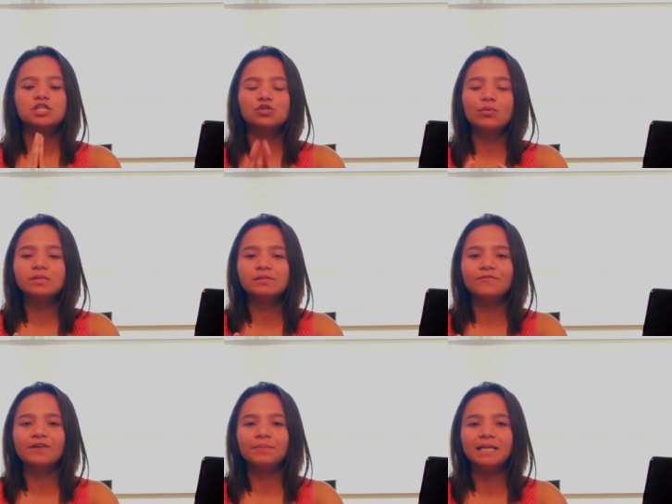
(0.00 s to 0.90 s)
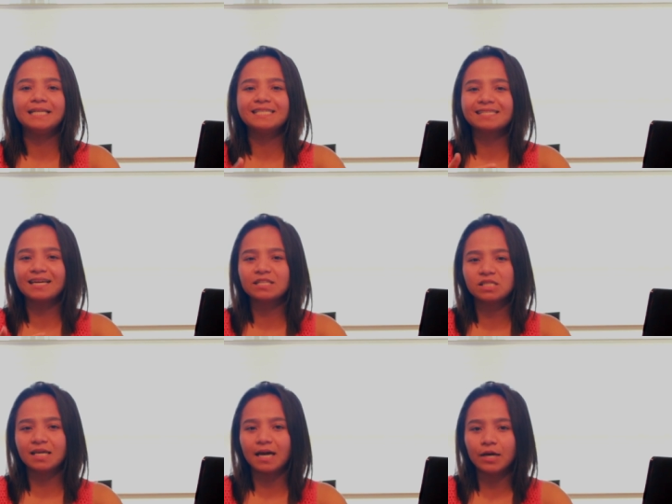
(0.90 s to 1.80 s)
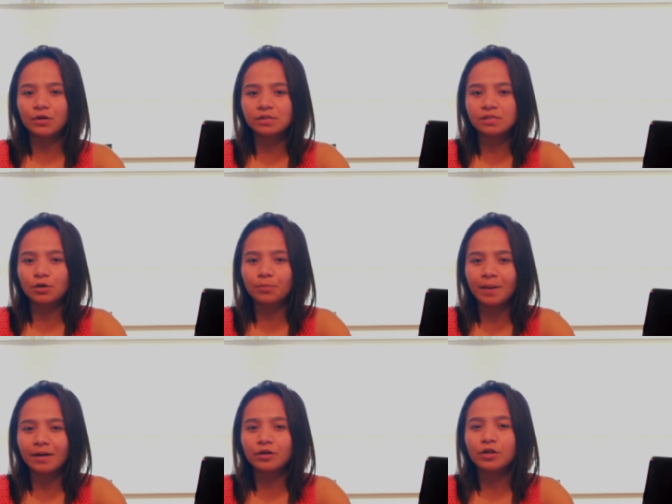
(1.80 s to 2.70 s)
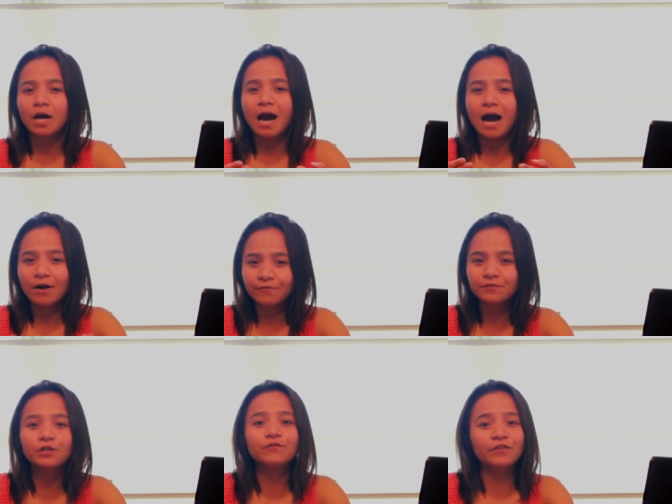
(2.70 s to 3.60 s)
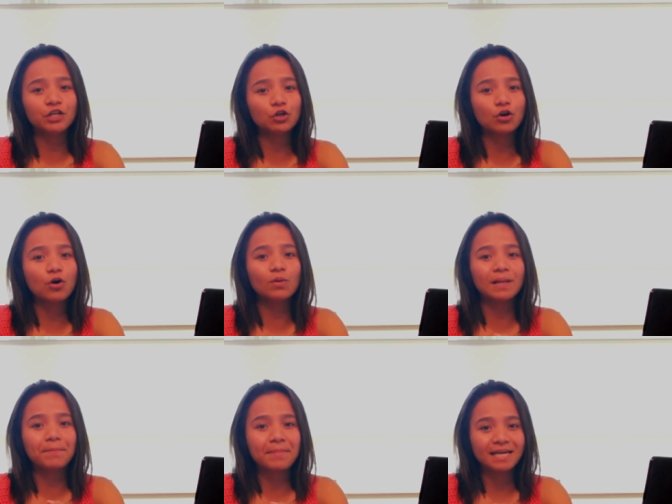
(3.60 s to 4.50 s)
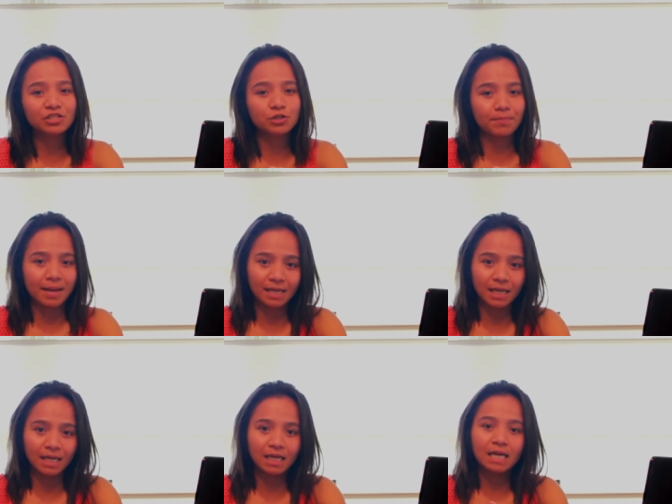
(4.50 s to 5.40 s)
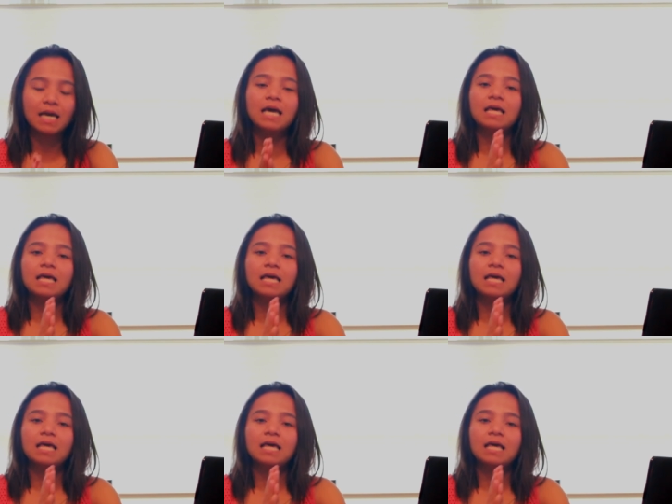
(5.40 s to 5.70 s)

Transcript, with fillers: So once the family decided to get you as their au pair, after video call and matchmaking,